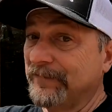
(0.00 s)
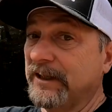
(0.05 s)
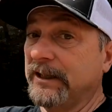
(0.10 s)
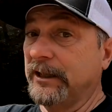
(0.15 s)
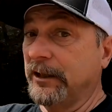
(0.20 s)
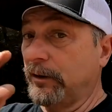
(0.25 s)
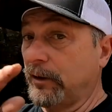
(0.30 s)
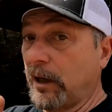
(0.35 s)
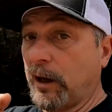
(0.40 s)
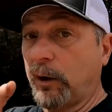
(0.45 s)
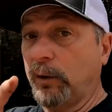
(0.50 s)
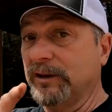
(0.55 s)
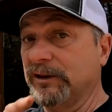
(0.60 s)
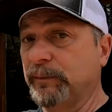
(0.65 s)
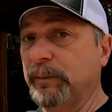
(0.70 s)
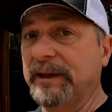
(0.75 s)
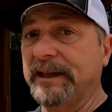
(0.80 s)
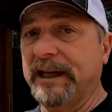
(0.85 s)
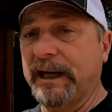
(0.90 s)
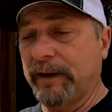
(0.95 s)
you know, always
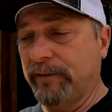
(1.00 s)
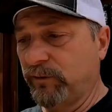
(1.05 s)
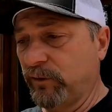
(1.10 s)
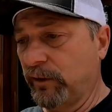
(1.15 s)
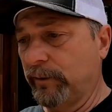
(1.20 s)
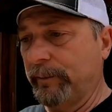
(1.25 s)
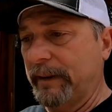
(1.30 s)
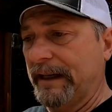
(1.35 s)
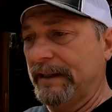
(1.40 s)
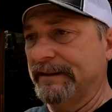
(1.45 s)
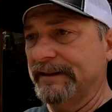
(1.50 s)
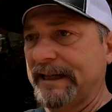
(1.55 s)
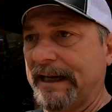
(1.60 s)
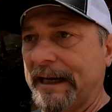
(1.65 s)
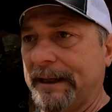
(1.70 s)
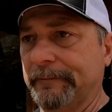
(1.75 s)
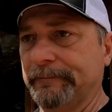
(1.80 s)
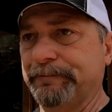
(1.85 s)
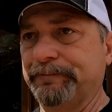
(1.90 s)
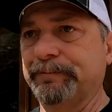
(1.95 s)
be careful about
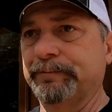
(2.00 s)
that.